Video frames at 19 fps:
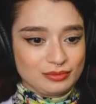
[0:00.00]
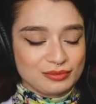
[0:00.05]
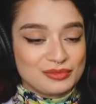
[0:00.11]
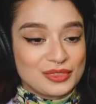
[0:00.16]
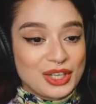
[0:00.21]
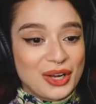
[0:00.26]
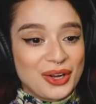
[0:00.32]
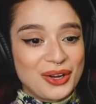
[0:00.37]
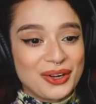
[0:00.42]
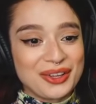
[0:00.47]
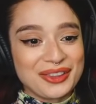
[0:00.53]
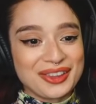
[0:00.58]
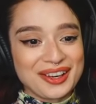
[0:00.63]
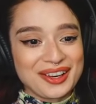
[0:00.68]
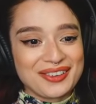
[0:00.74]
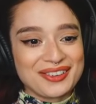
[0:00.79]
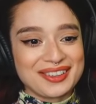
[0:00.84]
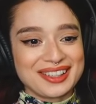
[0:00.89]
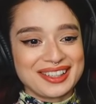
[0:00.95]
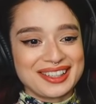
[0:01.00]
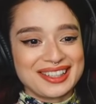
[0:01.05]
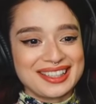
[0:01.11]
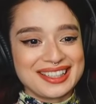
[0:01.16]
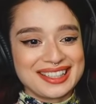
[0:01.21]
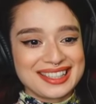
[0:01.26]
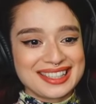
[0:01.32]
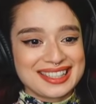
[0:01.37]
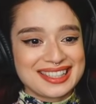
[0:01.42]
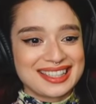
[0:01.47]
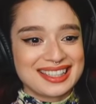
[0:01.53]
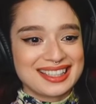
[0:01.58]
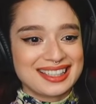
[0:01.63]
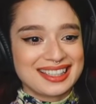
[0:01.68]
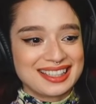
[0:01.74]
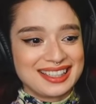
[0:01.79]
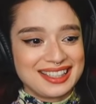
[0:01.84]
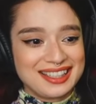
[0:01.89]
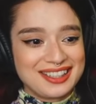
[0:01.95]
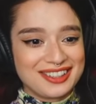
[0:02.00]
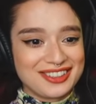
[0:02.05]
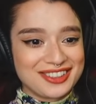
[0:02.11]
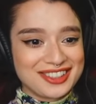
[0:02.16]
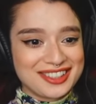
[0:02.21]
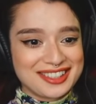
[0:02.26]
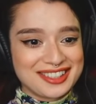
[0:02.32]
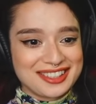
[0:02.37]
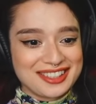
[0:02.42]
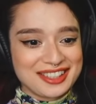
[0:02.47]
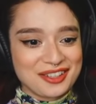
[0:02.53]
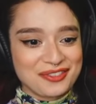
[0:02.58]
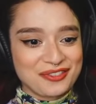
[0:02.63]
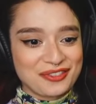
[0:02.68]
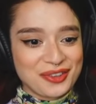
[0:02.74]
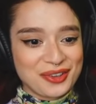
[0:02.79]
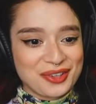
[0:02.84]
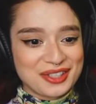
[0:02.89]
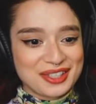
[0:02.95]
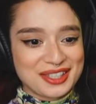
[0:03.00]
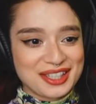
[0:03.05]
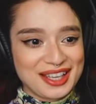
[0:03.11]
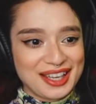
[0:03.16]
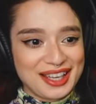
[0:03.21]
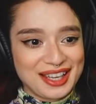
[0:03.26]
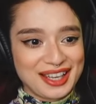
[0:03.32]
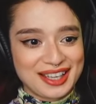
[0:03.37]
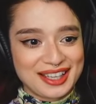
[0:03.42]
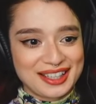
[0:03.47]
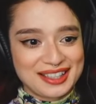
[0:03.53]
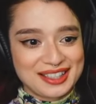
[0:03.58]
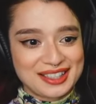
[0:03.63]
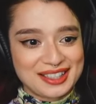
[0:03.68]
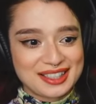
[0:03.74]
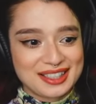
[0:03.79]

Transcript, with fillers: Oh, there he is! He got to see firsthand.